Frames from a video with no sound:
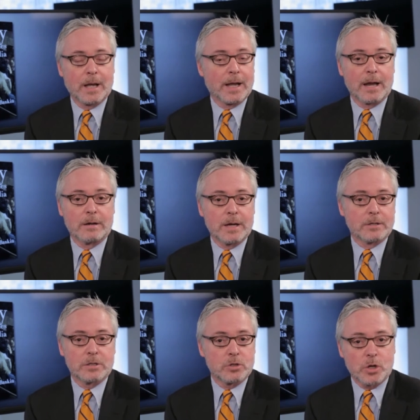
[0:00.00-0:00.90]
again,
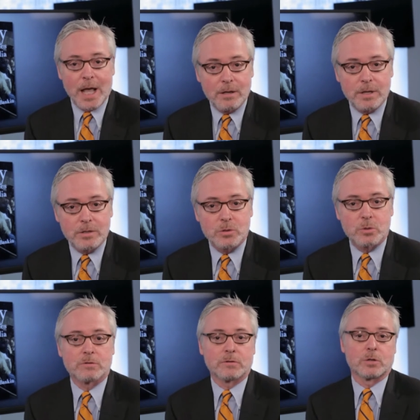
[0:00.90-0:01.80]
it's Today in the
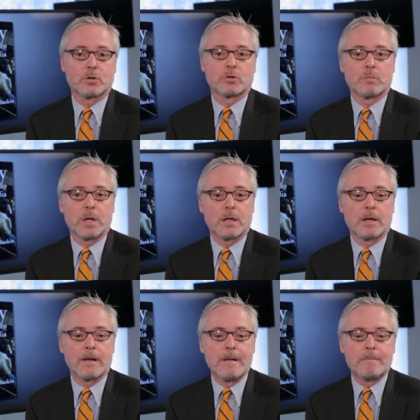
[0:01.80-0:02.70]
Histories of Social
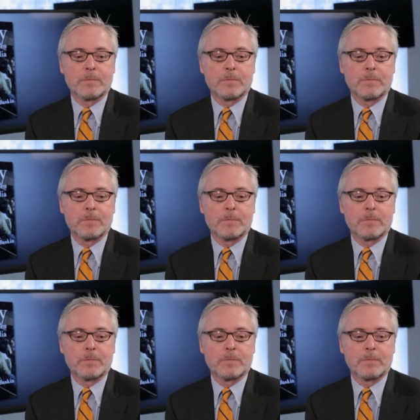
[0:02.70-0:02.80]
Media.